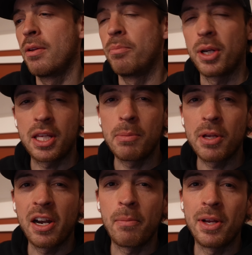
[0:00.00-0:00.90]
But I keep
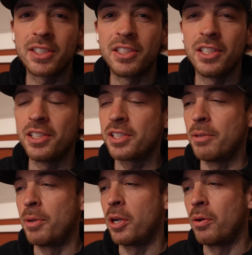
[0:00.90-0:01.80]
getting messages
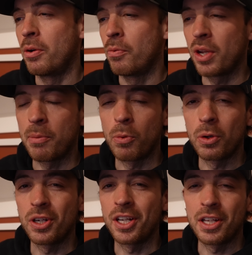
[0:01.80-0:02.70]
about what I'm
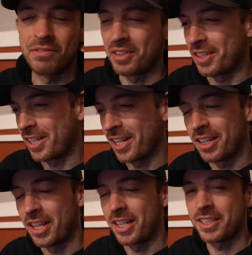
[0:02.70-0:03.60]
ordering, if I'm gonna get a
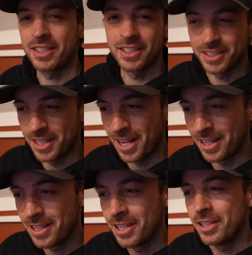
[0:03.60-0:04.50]
links, this and
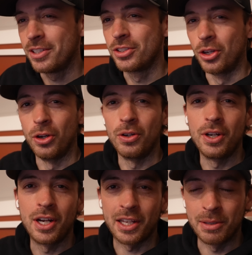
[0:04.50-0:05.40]
that. So
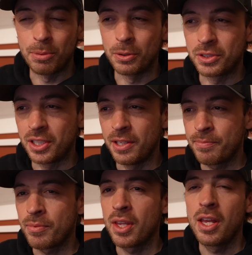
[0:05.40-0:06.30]
I'm gonna post it.